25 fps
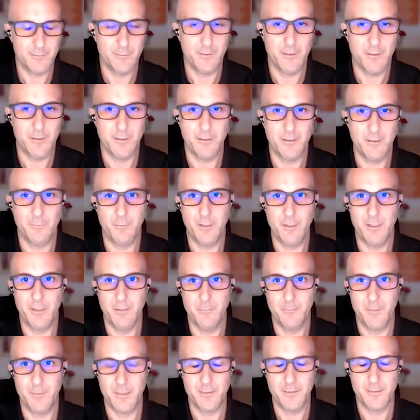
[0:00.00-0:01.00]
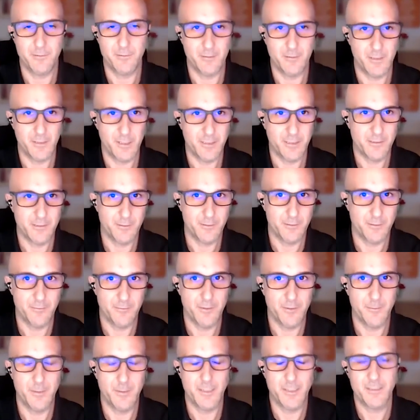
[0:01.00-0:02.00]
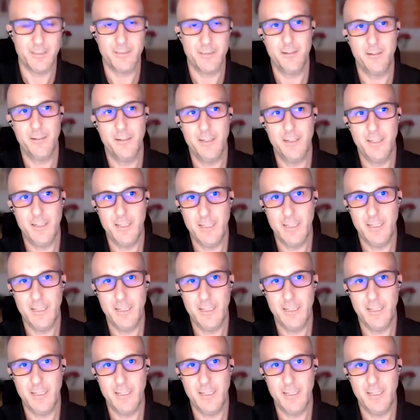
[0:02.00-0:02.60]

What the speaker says: a real master class of the master.